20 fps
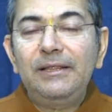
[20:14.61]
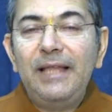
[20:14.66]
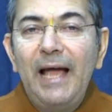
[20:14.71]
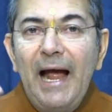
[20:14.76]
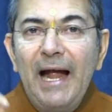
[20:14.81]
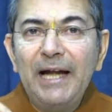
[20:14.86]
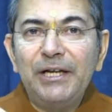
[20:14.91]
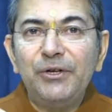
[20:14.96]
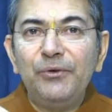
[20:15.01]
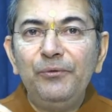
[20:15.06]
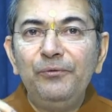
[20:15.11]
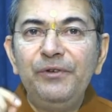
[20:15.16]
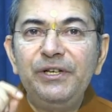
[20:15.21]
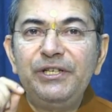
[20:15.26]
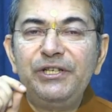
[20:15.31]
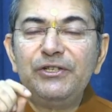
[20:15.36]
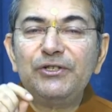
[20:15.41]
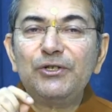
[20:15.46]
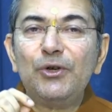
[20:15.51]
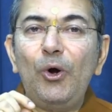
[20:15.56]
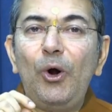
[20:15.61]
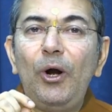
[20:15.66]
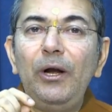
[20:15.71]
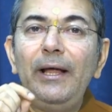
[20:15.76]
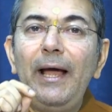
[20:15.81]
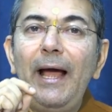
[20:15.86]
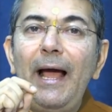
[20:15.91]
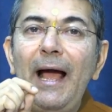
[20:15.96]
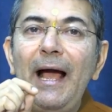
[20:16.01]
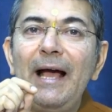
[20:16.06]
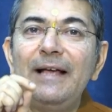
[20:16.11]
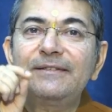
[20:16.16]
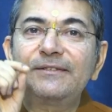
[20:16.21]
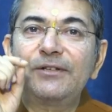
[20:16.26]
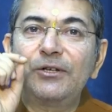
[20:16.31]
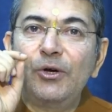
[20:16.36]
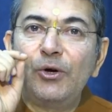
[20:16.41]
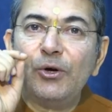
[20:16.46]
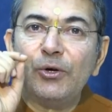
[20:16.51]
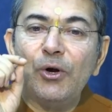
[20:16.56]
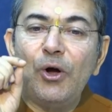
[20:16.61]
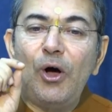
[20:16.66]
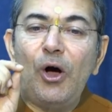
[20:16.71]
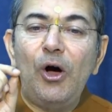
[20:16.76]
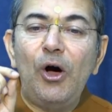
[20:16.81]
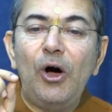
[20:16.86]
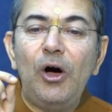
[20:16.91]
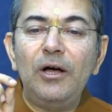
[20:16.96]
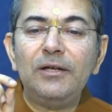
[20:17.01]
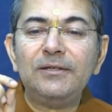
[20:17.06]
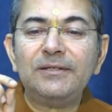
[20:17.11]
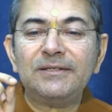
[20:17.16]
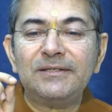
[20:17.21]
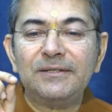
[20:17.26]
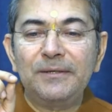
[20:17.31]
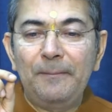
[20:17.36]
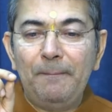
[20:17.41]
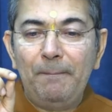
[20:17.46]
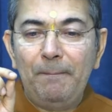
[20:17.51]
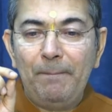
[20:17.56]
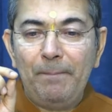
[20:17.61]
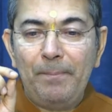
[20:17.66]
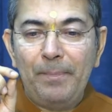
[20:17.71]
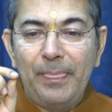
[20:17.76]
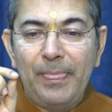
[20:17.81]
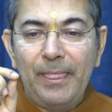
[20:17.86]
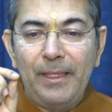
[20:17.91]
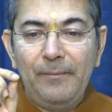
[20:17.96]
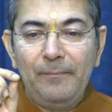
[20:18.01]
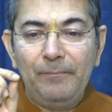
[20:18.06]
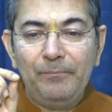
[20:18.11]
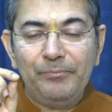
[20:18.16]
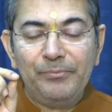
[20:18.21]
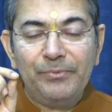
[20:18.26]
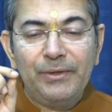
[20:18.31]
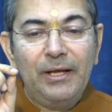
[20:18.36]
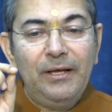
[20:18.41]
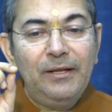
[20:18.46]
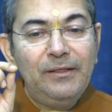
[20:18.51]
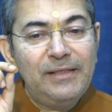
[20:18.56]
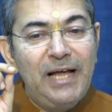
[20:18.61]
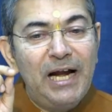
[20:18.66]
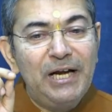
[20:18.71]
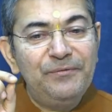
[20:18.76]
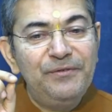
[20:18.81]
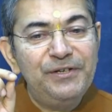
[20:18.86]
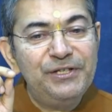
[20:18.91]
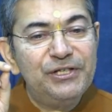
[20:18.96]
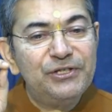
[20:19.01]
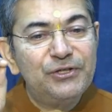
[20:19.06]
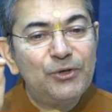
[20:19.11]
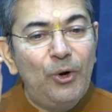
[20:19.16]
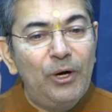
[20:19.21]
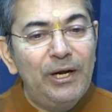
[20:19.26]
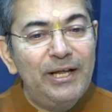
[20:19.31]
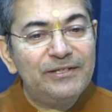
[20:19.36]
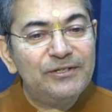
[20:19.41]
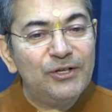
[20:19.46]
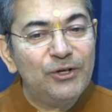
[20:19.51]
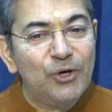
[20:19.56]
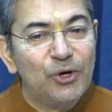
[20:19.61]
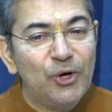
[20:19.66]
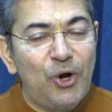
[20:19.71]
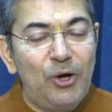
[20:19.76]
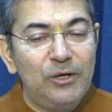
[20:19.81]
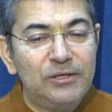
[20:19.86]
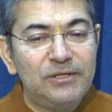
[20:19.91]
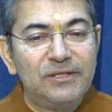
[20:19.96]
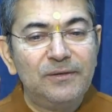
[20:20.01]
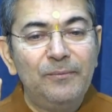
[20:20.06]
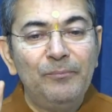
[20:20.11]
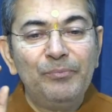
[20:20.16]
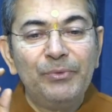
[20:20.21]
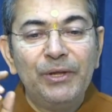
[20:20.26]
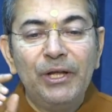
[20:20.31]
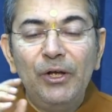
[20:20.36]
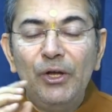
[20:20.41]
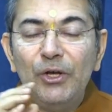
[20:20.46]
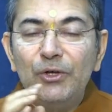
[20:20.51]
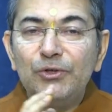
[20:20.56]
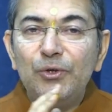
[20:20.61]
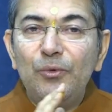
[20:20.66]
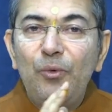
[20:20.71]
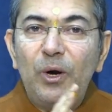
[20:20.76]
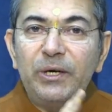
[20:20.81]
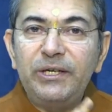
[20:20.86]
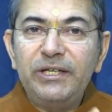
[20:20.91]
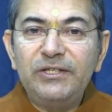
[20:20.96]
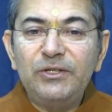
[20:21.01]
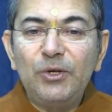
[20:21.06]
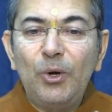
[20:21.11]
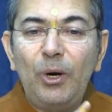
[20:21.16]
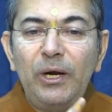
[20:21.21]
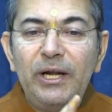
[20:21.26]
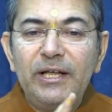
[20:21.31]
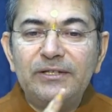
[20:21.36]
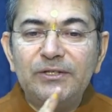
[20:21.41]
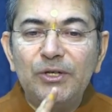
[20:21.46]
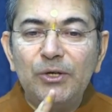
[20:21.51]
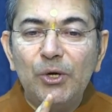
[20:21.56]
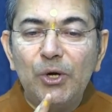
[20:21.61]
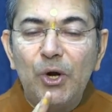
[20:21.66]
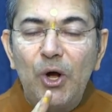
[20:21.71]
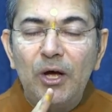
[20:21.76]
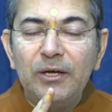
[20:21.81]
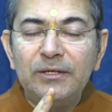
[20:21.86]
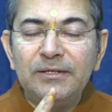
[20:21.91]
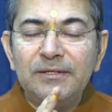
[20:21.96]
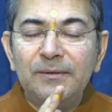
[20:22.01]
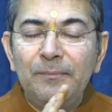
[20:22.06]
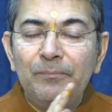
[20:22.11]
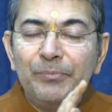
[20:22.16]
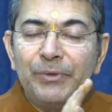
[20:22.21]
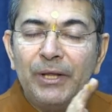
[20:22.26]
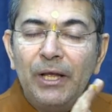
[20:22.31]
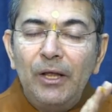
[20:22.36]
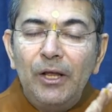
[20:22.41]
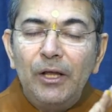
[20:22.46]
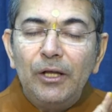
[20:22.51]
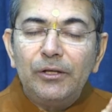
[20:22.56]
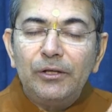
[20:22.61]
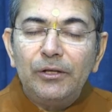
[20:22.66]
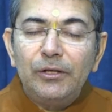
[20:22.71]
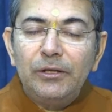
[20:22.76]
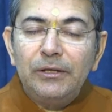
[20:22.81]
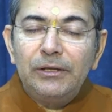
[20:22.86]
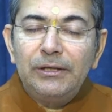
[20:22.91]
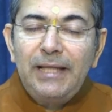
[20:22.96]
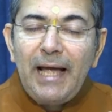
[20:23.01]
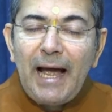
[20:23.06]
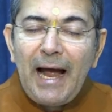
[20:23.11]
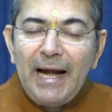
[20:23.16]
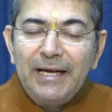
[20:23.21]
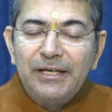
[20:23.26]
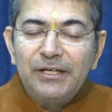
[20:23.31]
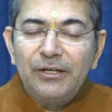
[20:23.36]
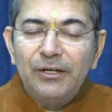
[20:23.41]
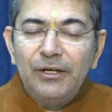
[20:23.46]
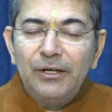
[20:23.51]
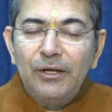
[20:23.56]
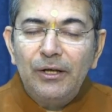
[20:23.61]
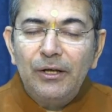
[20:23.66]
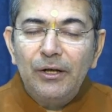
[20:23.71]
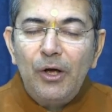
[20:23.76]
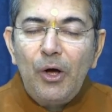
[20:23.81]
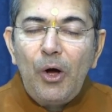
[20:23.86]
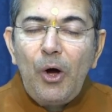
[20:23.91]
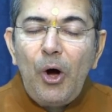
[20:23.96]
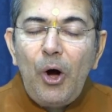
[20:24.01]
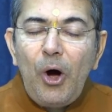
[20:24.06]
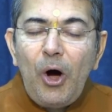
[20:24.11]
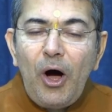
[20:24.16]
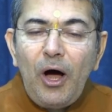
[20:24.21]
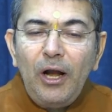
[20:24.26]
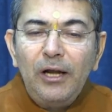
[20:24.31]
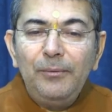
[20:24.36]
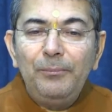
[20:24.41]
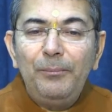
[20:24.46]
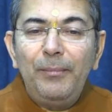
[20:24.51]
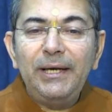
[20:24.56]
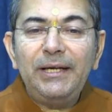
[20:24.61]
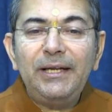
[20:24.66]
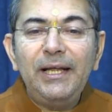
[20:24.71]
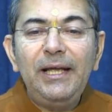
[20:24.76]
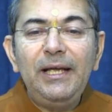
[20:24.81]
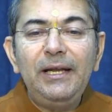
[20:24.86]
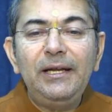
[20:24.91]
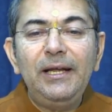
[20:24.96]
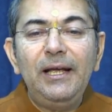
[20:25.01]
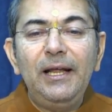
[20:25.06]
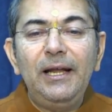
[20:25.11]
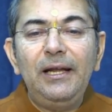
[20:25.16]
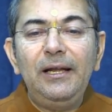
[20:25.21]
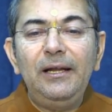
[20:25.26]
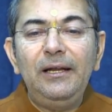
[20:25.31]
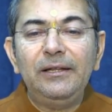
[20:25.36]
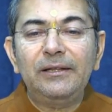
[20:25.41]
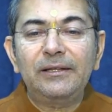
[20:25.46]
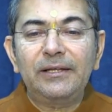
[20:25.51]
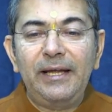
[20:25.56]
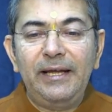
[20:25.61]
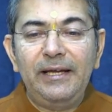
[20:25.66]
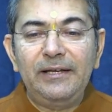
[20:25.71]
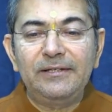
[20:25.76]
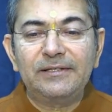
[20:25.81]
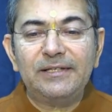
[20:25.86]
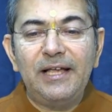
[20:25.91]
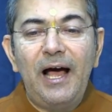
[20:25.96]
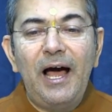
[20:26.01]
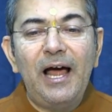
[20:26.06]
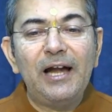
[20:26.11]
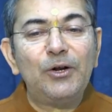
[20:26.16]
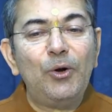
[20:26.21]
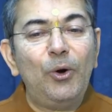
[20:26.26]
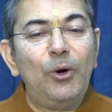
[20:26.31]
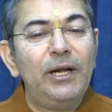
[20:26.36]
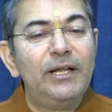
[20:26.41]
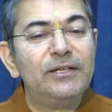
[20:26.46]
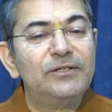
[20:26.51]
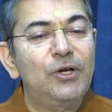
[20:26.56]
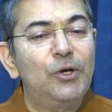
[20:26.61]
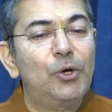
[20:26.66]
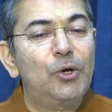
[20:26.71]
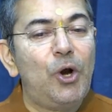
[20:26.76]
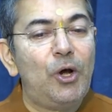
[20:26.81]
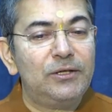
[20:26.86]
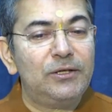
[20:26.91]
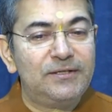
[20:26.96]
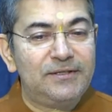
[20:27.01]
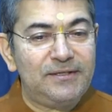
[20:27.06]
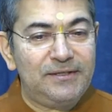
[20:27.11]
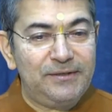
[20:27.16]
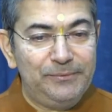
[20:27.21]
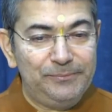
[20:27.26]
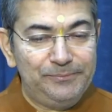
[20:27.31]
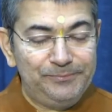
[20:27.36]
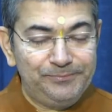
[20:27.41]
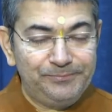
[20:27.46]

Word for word: that which is called as gross, that which is called as gross. So, what is called as gross? That all material things are called as gross